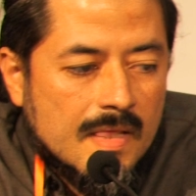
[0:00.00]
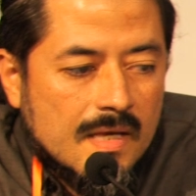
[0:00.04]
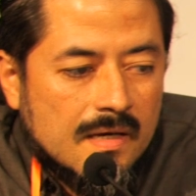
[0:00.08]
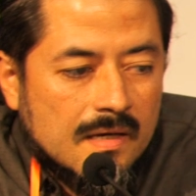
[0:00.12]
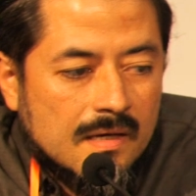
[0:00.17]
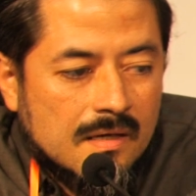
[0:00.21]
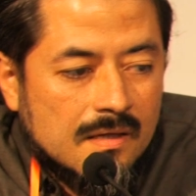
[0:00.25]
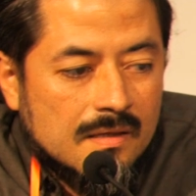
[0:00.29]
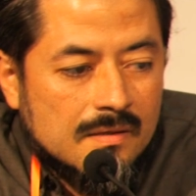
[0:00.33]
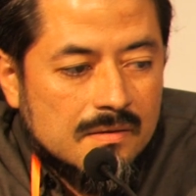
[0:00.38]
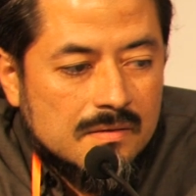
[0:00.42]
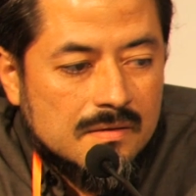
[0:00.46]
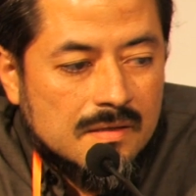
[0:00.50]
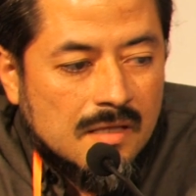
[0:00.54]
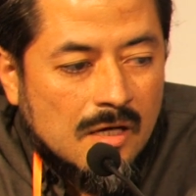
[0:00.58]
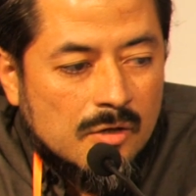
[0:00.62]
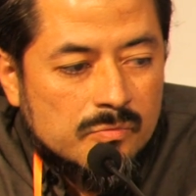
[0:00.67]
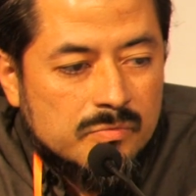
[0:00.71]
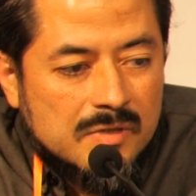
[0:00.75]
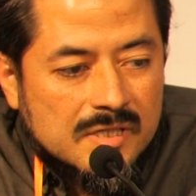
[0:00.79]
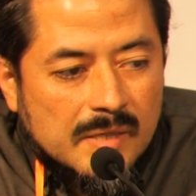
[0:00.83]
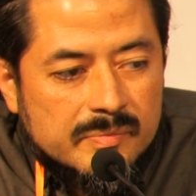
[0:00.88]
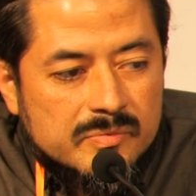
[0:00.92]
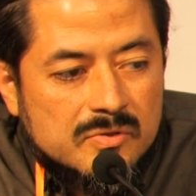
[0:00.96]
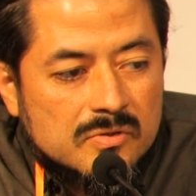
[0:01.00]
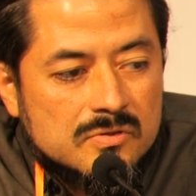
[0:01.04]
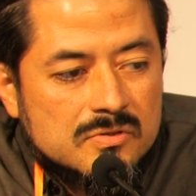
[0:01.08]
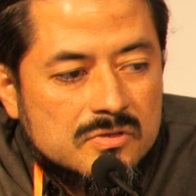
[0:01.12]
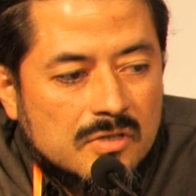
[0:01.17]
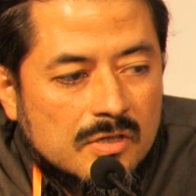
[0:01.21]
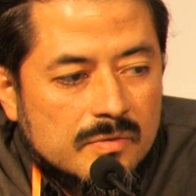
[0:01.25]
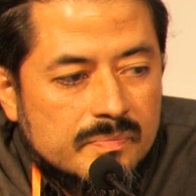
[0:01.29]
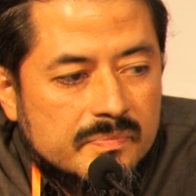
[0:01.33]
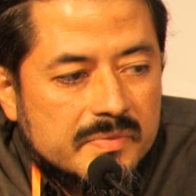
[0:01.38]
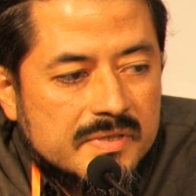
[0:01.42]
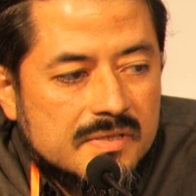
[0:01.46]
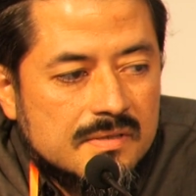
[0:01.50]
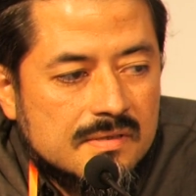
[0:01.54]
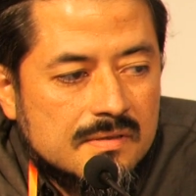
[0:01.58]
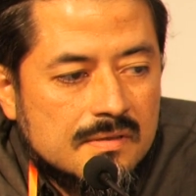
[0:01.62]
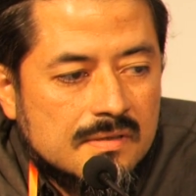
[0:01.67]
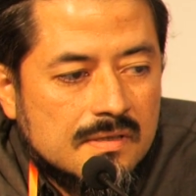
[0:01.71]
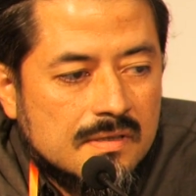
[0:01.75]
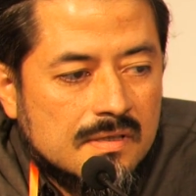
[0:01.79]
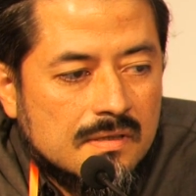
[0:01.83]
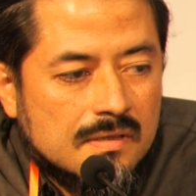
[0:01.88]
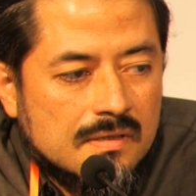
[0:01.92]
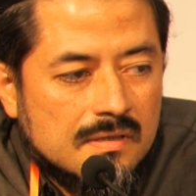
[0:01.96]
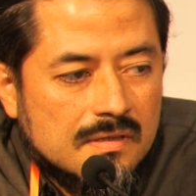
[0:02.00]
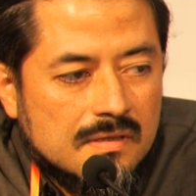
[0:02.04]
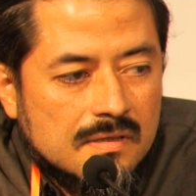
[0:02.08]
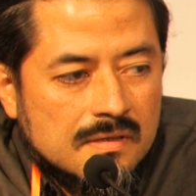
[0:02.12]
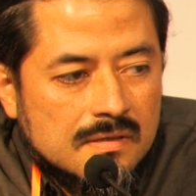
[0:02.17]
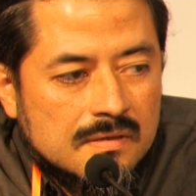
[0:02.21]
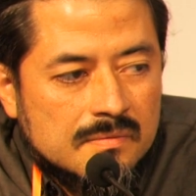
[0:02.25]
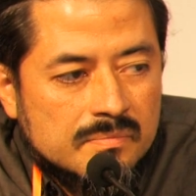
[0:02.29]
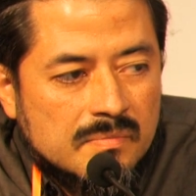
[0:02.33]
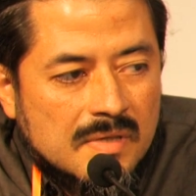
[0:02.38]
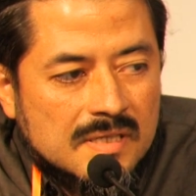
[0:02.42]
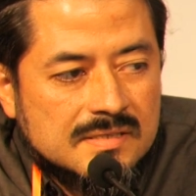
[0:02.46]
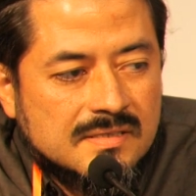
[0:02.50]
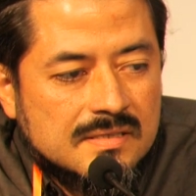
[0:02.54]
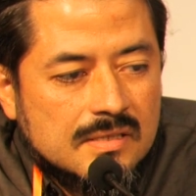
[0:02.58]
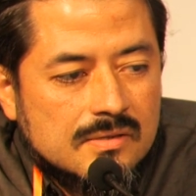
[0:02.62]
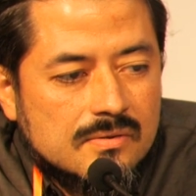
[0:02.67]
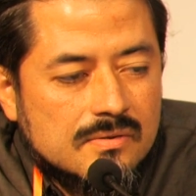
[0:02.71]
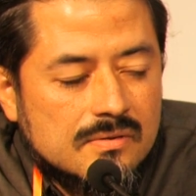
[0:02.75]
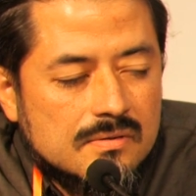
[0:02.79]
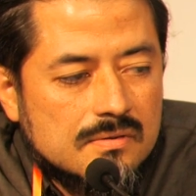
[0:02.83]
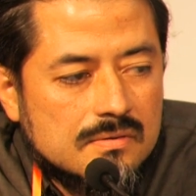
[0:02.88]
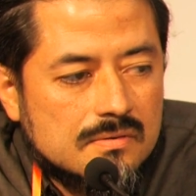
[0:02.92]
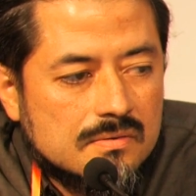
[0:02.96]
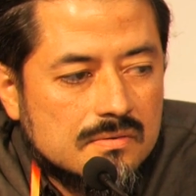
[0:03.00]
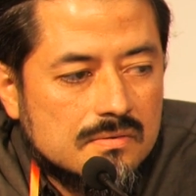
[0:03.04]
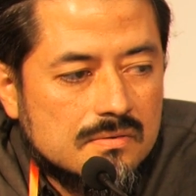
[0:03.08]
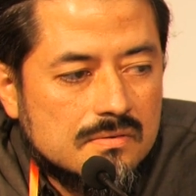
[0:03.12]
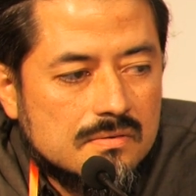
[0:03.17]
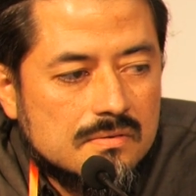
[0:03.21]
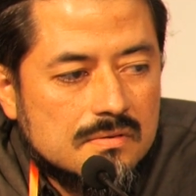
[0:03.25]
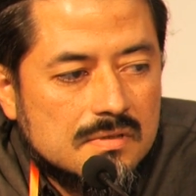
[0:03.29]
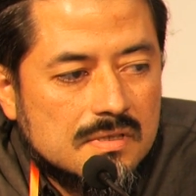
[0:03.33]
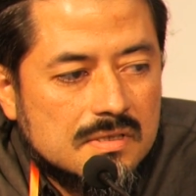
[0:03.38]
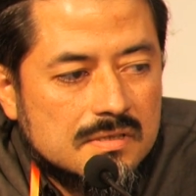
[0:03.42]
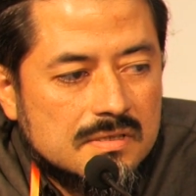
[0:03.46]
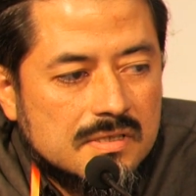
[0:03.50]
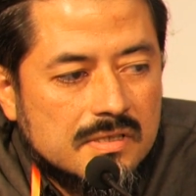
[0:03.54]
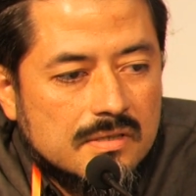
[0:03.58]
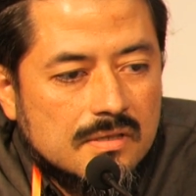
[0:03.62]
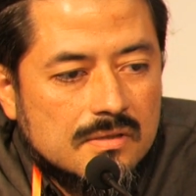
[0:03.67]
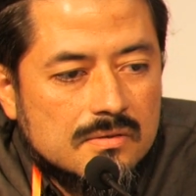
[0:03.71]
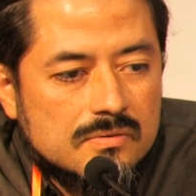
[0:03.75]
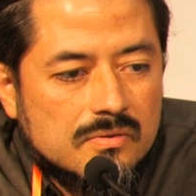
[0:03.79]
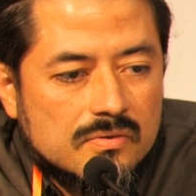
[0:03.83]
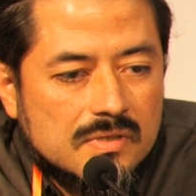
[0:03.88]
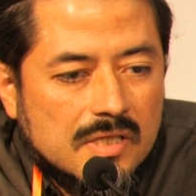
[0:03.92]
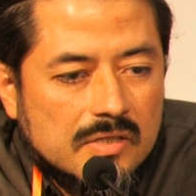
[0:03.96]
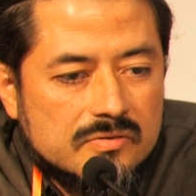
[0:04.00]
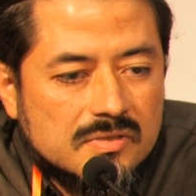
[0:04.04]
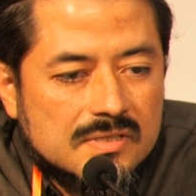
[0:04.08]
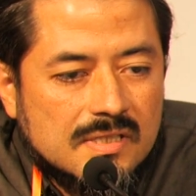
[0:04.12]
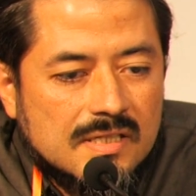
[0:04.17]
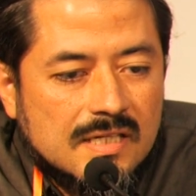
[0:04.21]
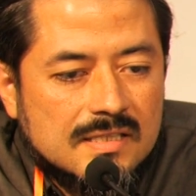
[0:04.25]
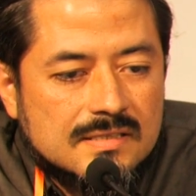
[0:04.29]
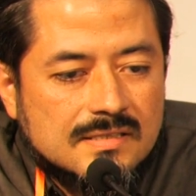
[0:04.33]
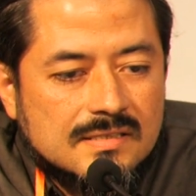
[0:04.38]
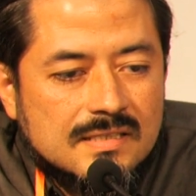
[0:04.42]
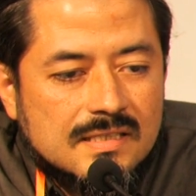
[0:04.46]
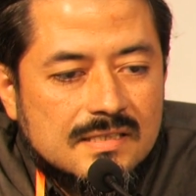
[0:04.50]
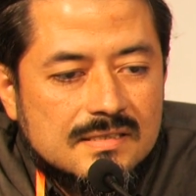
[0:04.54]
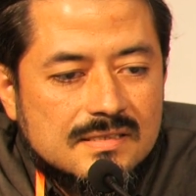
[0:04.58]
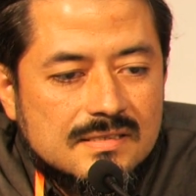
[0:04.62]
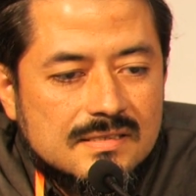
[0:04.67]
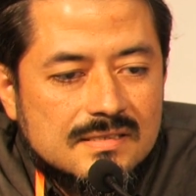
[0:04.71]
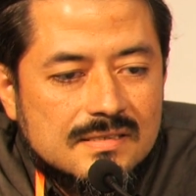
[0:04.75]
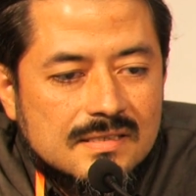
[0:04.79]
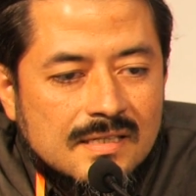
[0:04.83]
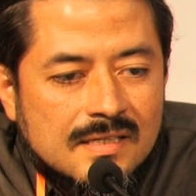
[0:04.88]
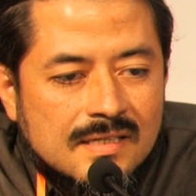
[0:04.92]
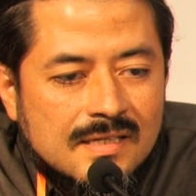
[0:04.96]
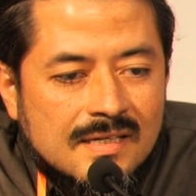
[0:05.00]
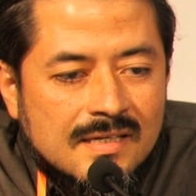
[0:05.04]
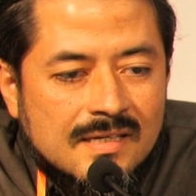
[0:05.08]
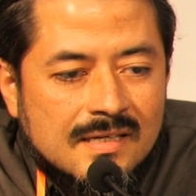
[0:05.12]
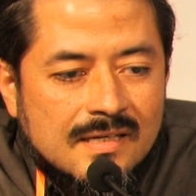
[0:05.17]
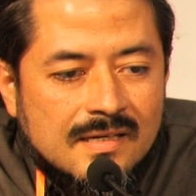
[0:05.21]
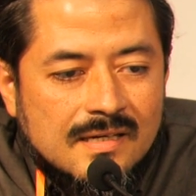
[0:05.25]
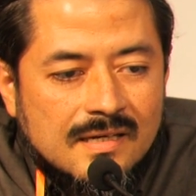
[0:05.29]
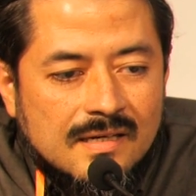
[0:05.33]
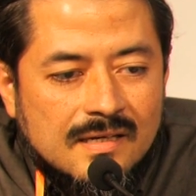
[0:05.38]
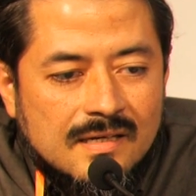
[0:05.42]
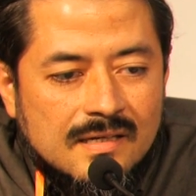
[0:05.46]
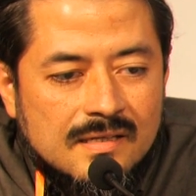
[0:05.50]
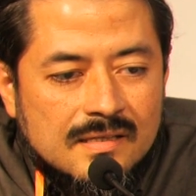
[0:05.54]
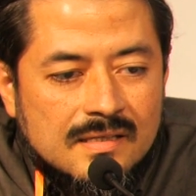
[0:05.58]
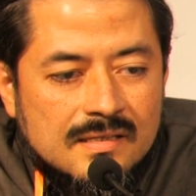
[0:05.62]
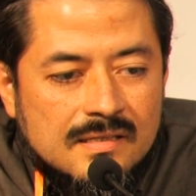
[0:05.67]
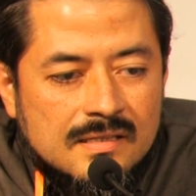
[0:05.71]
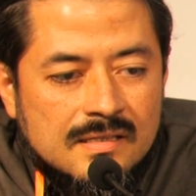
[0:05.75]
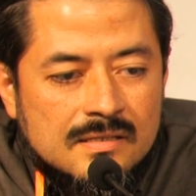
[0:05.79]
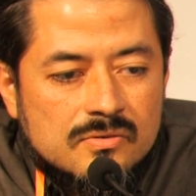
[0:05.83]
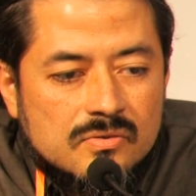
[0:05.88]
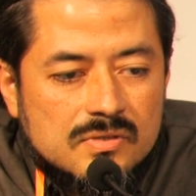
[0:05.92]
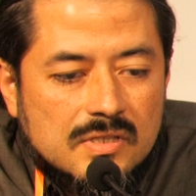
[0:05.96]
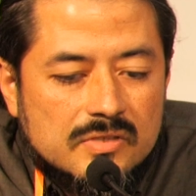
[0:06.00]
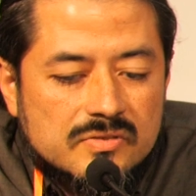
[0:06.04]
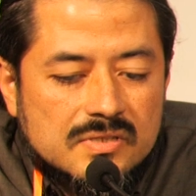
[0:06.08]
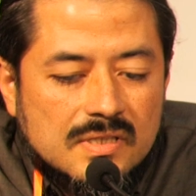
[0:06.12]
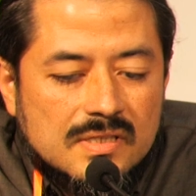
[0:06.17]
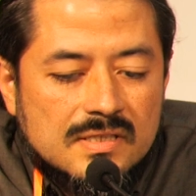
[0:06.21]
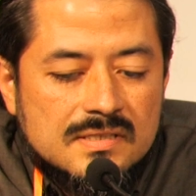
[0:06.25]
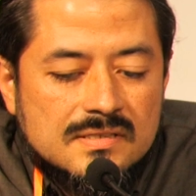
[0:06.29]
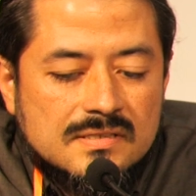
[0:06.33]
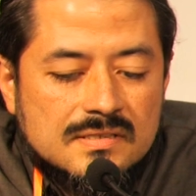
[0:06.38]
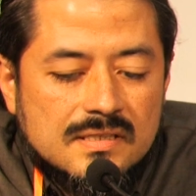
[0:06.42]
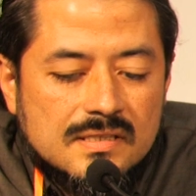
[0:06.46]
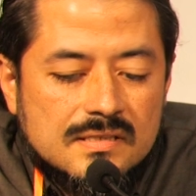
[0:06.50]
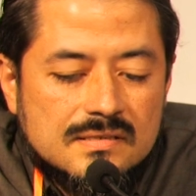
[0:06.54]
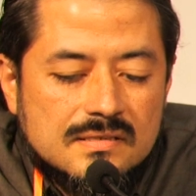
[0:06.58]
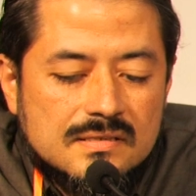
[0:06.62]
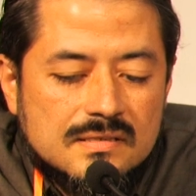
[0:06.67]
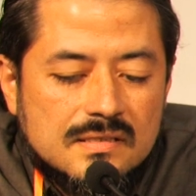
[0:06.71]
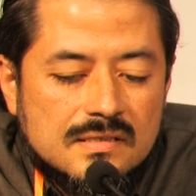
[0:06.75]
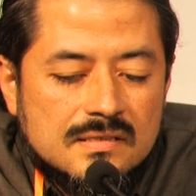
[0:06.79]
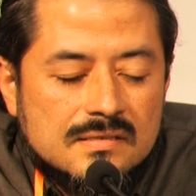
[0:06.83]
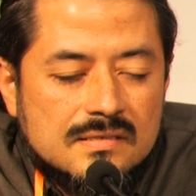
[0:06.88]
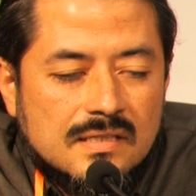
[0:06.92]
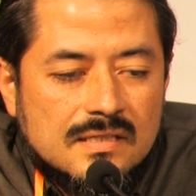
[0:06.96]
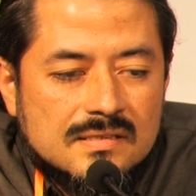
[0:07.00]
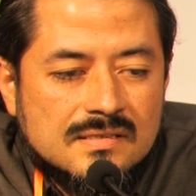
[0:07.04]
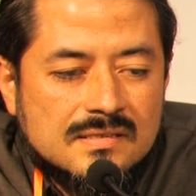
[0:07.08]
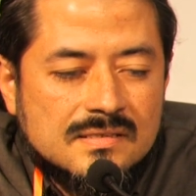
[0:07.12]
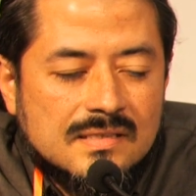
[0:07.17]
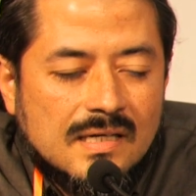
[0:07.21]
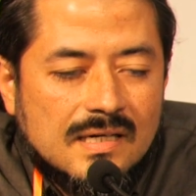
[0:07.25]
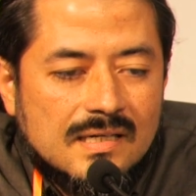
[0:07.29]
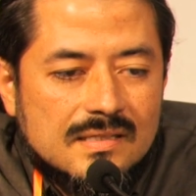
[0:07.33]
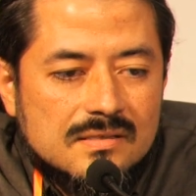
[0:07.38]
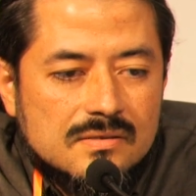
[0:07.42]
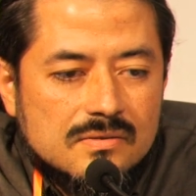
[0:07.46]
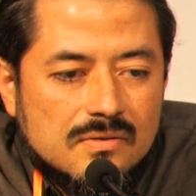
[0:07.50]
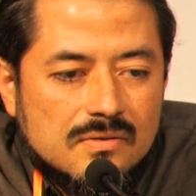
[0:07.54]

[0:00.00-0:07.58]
now we have to jump in Mexico to the year 2006. And in 2006 is the start